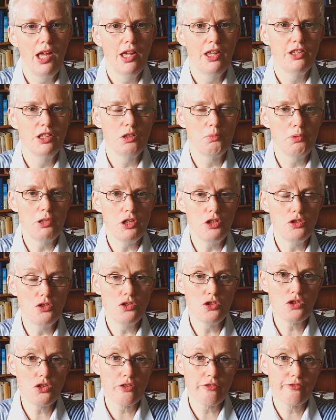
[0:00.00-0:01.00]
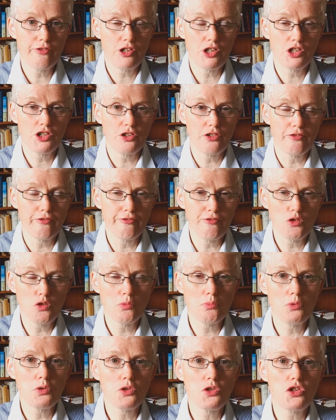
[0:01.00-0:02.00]
They'll be used first and
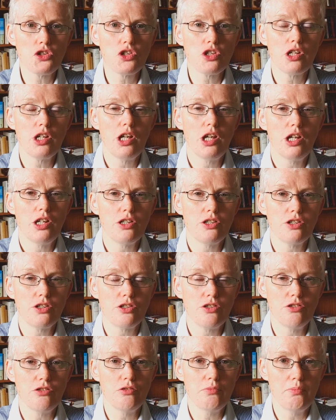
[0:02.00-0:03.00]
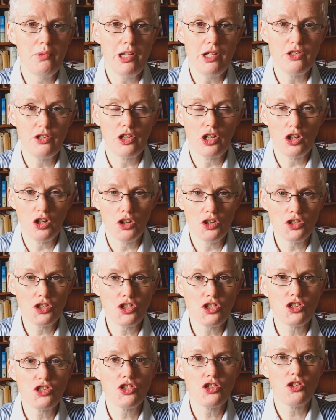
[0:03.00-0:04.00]
foremost to meet the
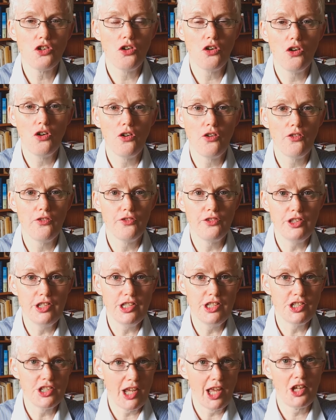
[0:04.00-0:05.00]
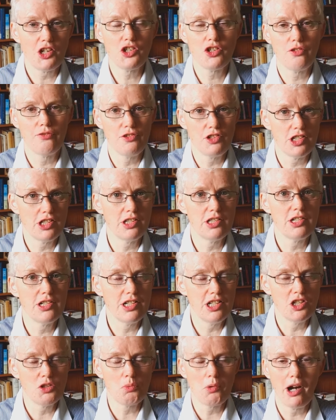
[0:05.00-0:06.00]
costs of these extra
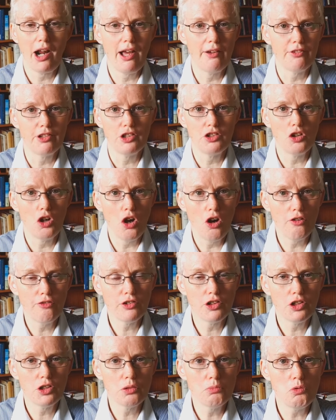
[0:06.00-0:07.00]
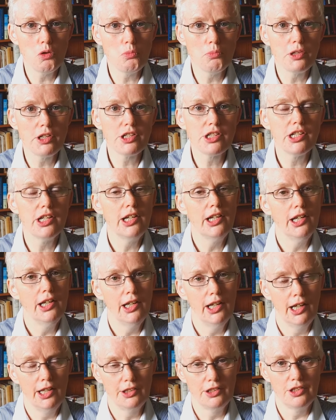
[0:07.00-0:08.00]
facilities we're having to offer at the moment,
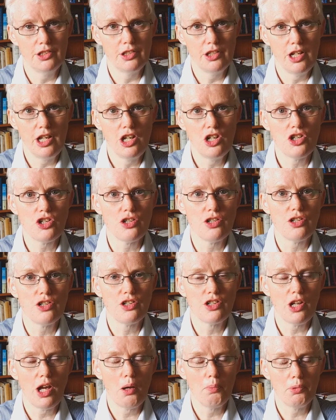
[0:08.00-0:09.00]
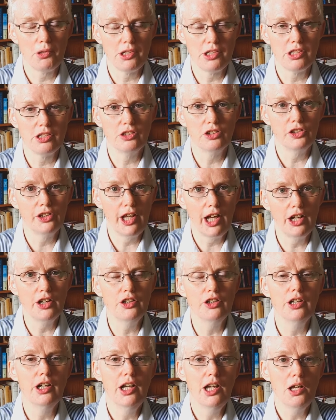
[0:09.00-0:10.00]
and the donations up until
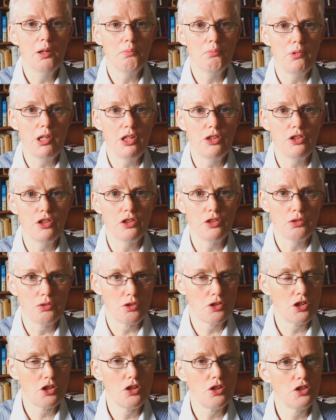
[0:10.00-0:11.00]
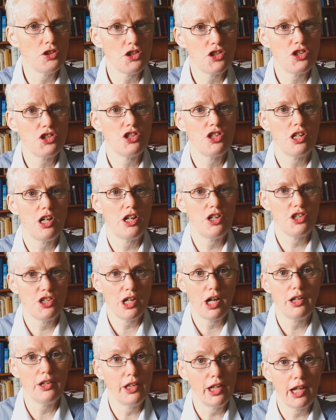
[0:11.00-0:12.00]
now mean that those costs are
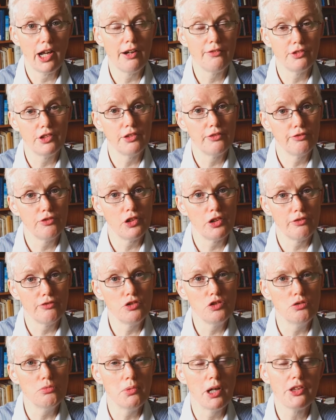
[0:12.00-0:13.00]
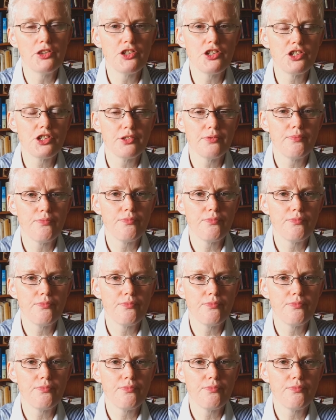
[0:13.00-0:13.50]
certainly covered for a few months.